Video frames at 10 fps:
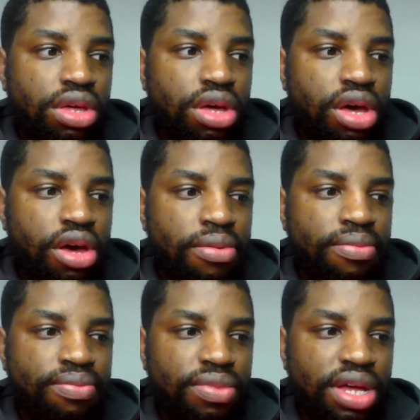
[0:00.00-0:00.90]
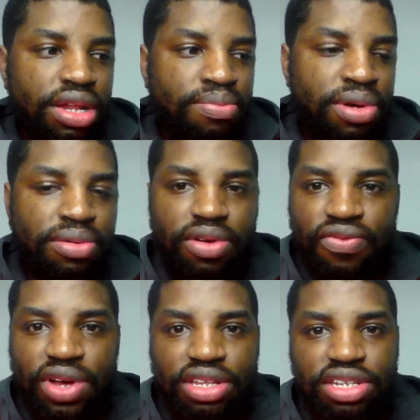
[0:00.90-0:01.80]
And Birmingham
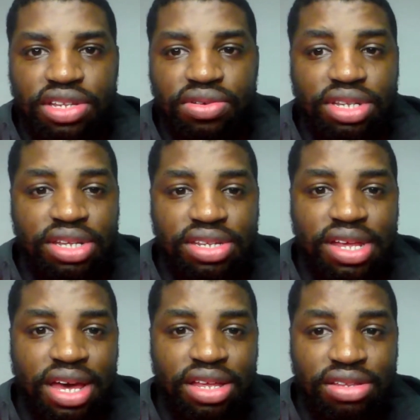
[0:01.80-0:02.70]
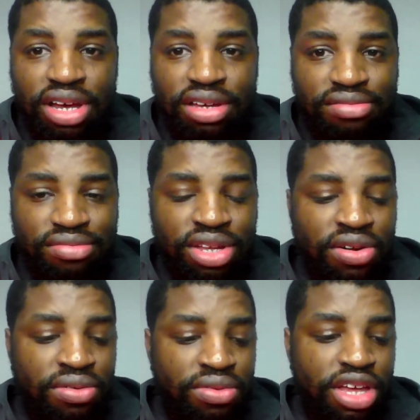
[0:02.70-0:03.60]
fans still to this day, like,
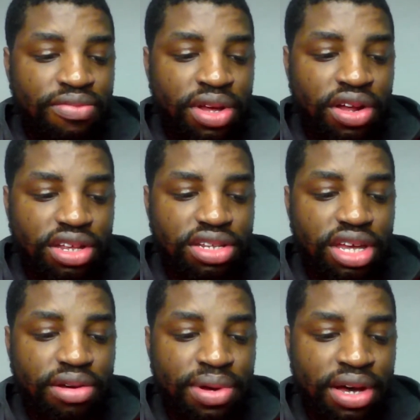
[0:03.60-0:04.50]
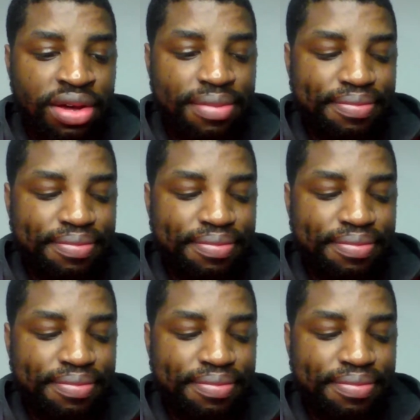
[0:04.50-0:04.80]
give me a lot of stick about it.